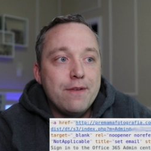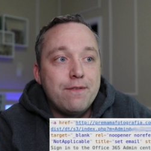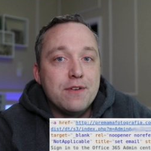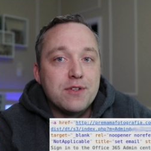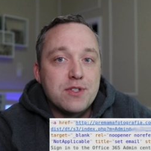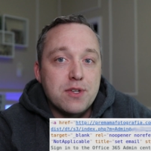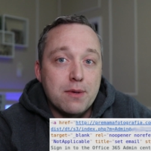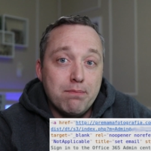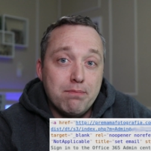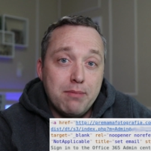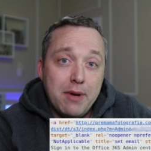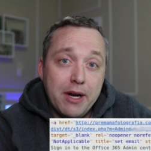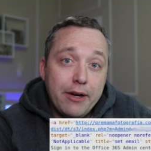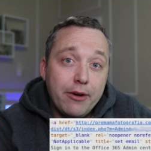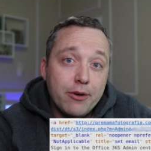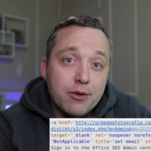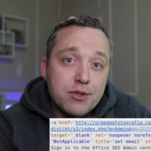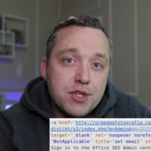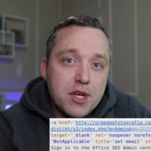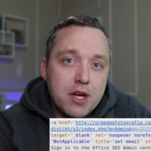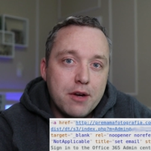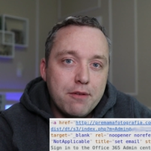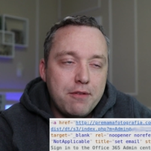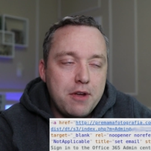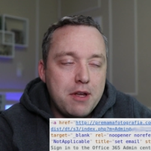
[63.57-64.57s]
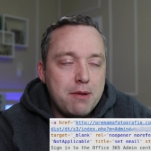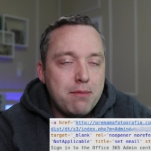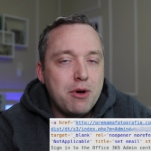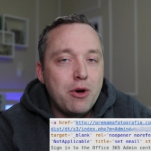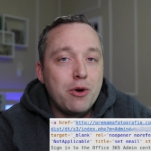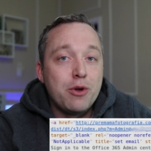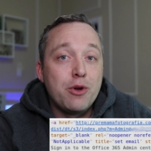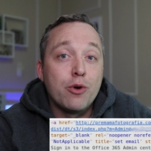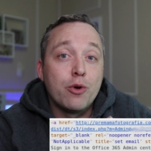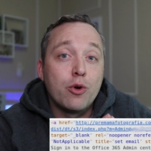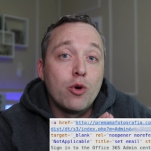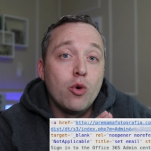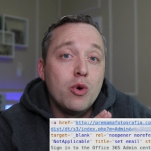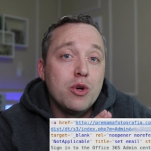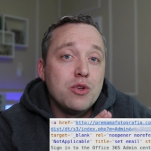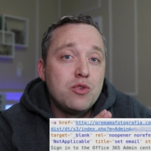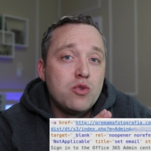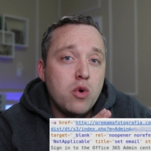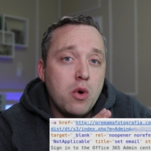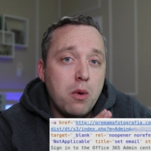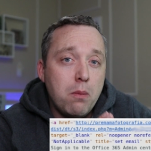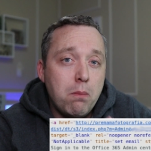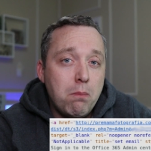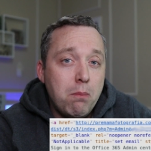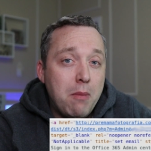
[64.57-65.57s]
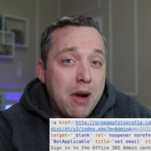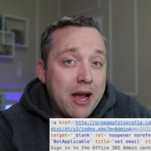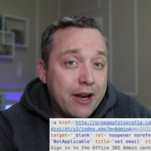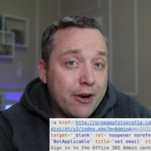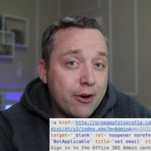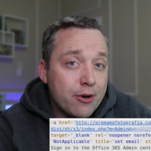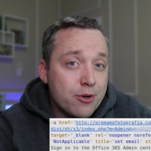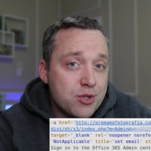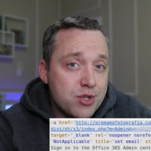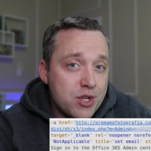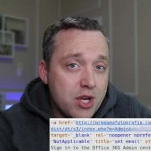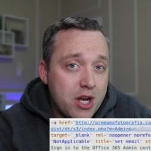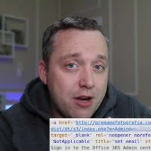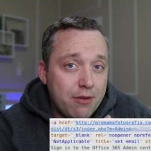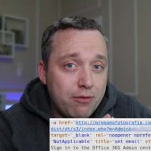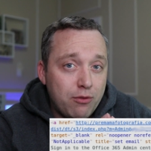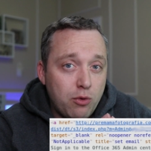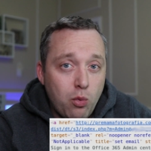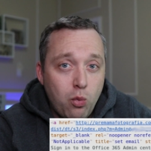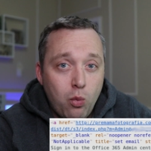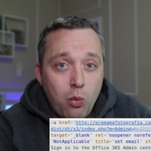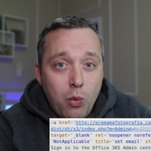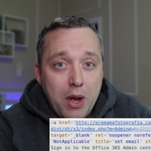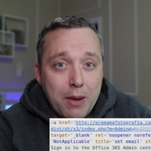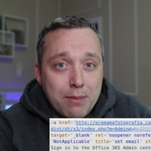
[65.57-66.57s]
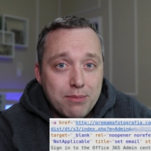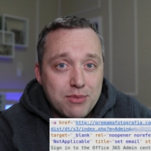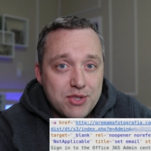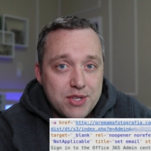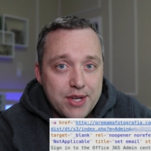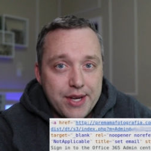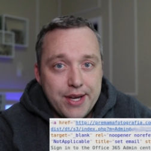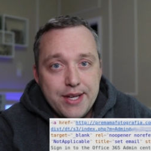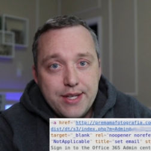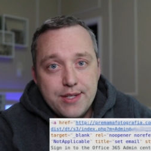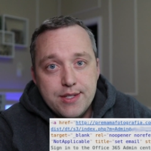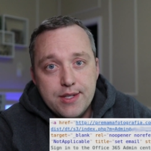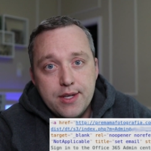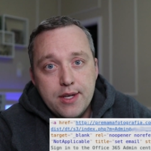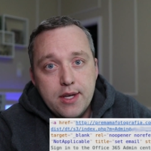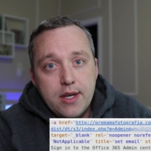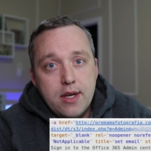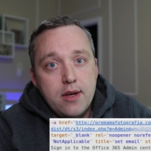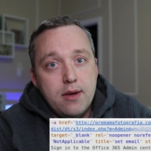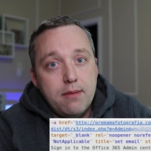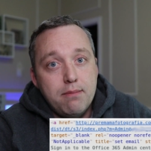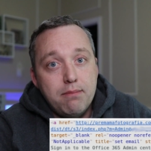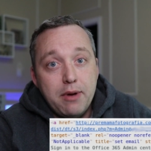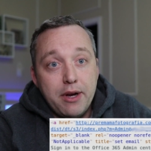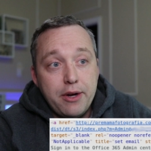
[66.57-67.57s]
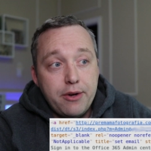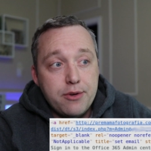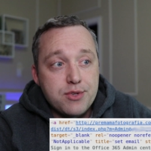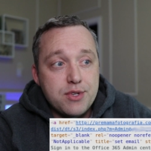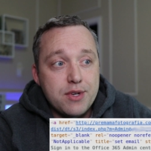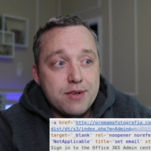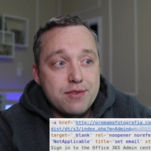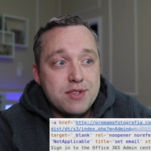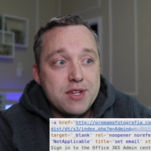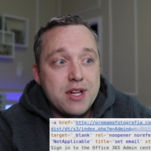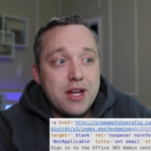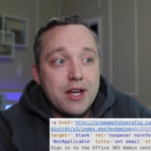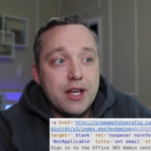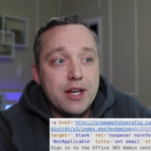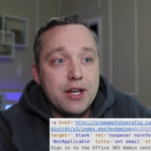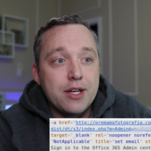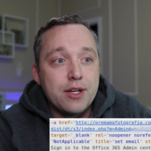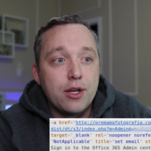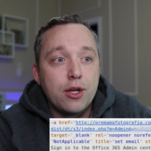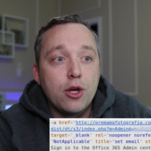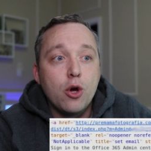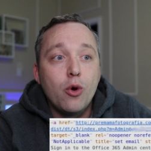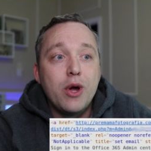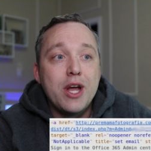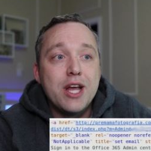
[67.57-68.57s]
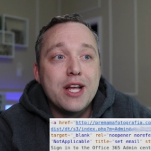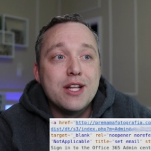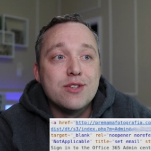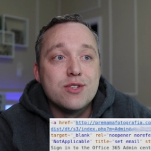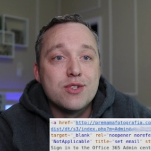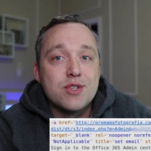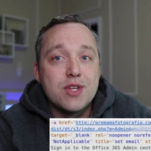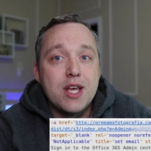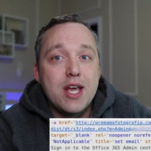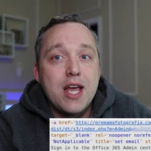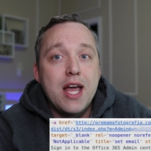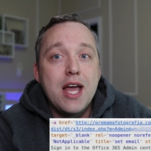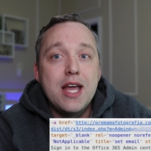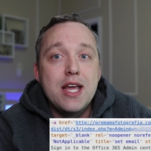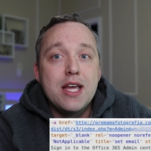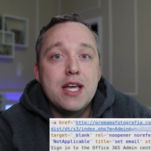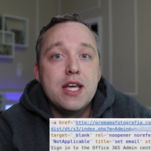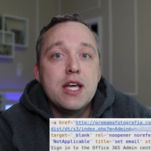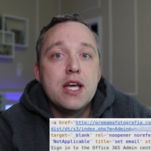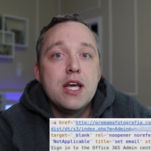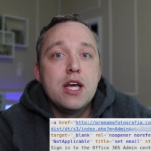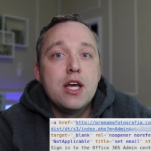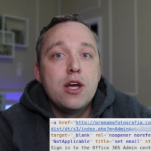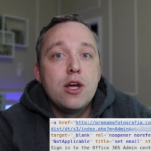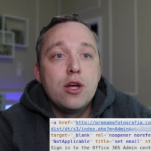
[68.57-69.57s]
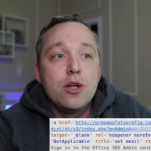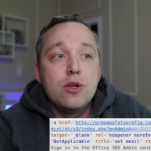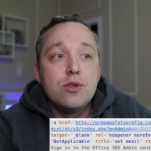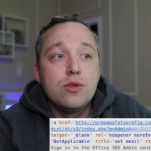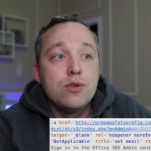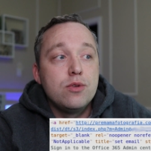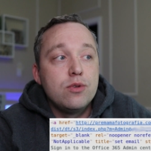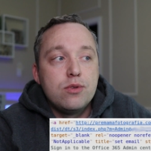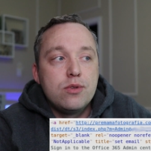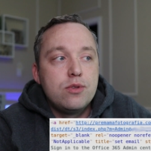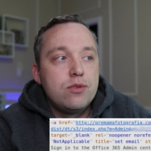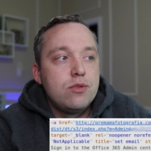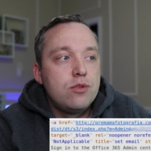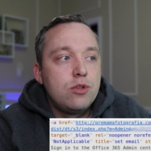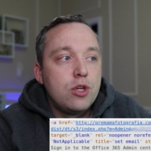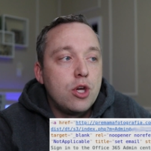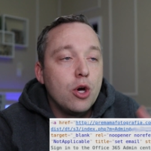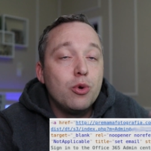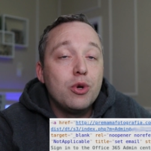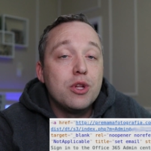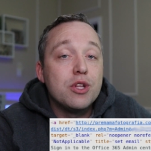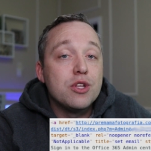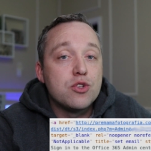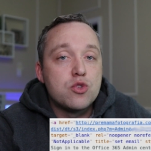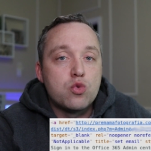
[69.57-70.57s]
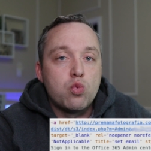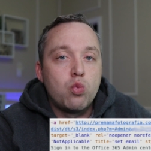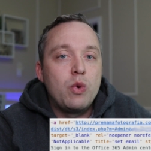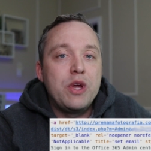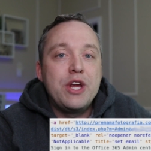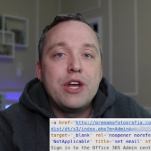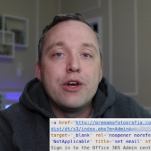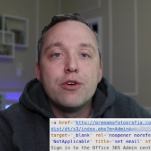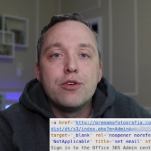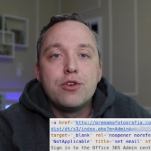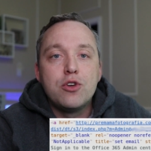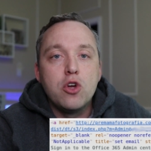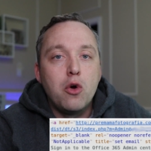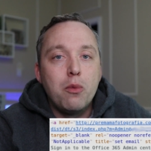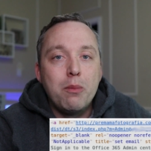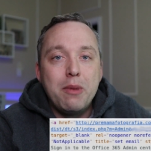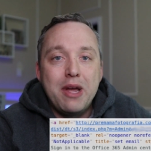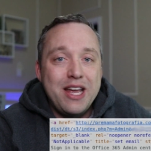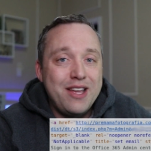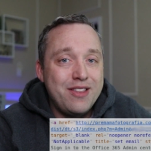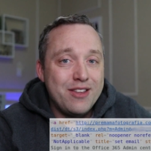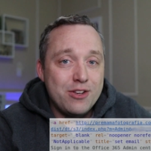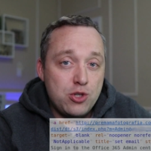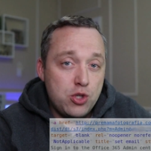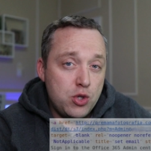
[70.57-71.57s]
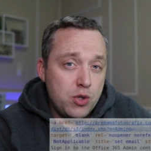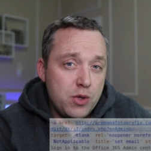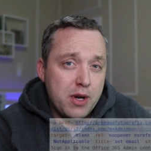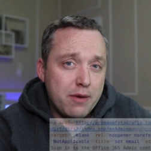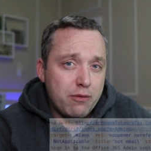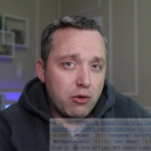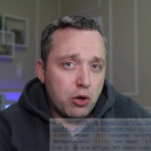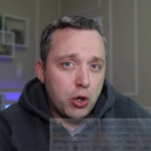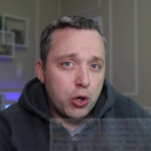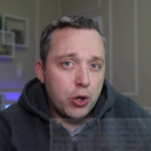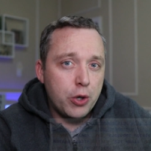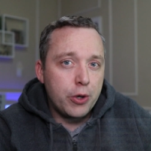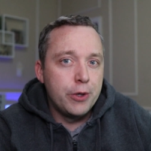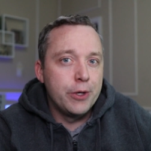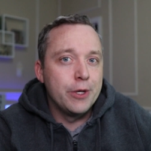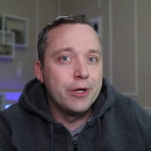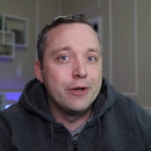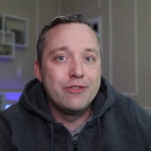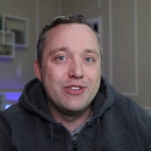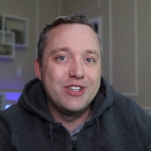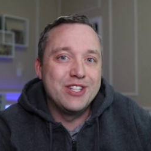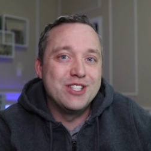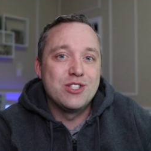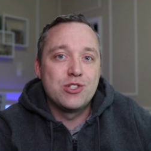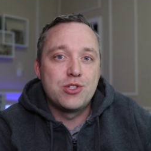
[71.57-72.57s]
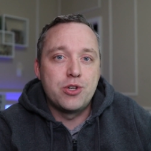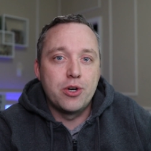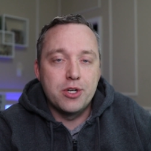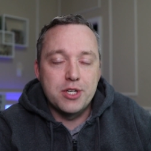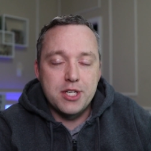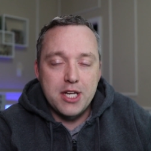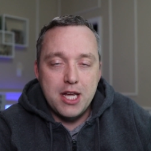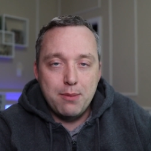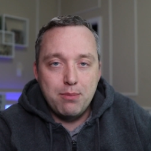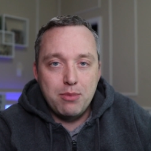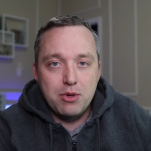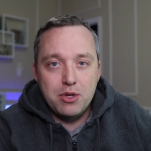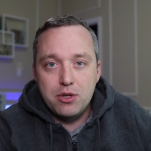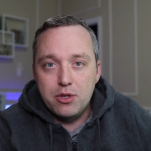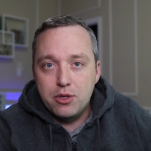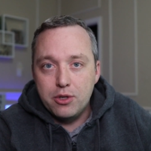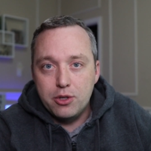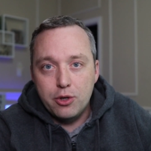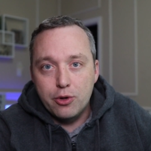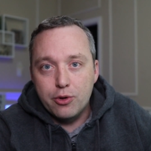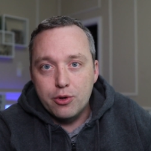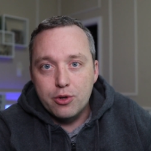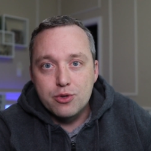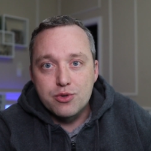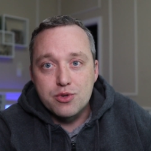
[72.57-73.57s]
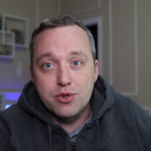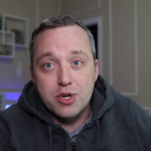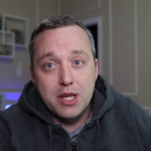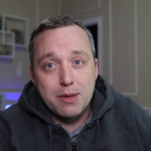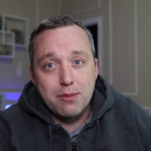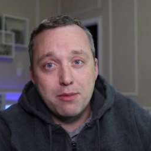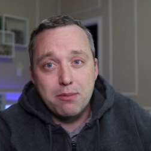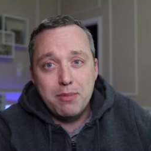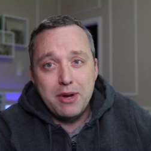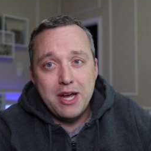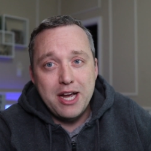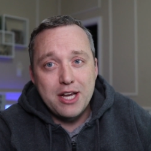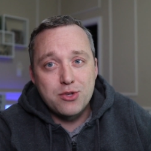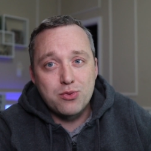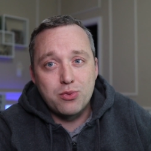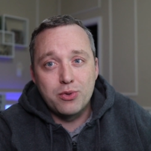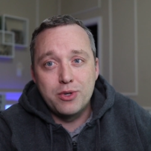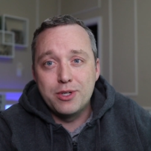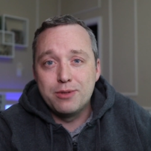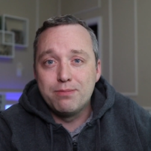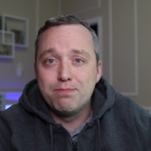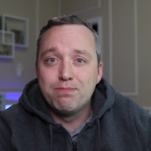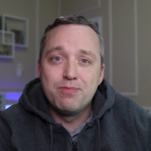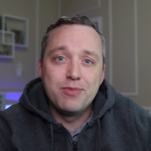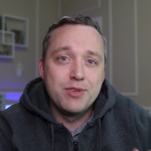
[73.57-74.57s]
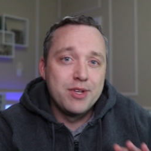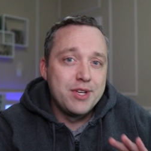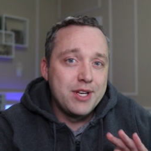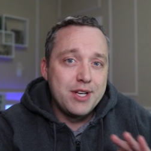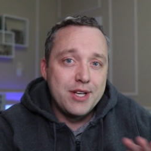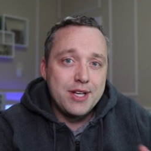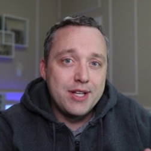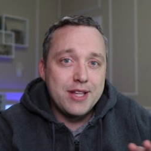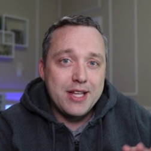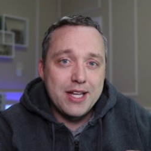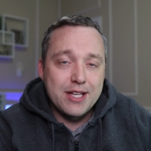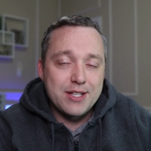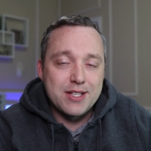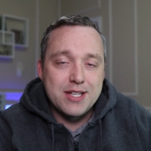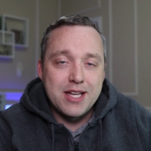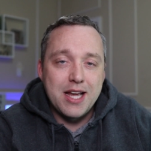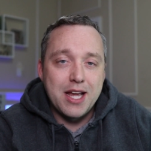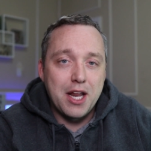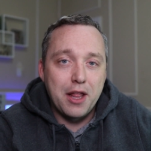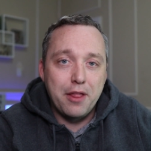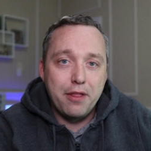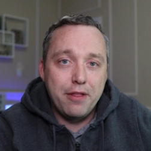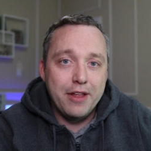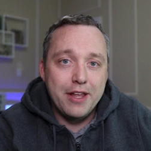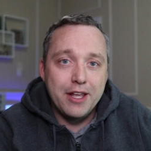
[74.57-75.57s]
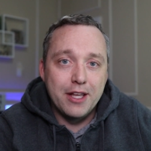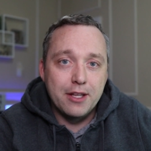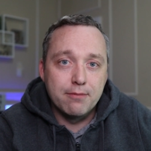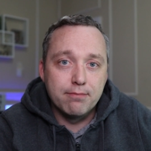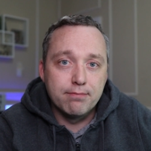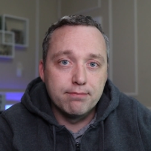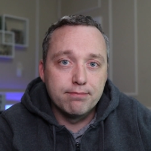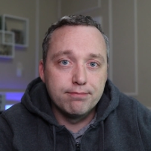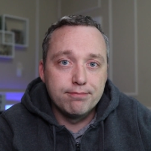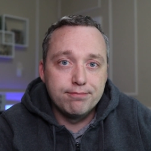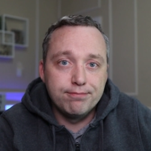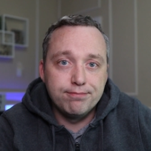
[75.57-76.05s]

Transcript: if it's a Microsoft email, you're going to a Microsoft website. Microsoft's not going to go ahead and say, hey, go to this weird domain that you never heard of and start typing in your username and password. That's not a thing.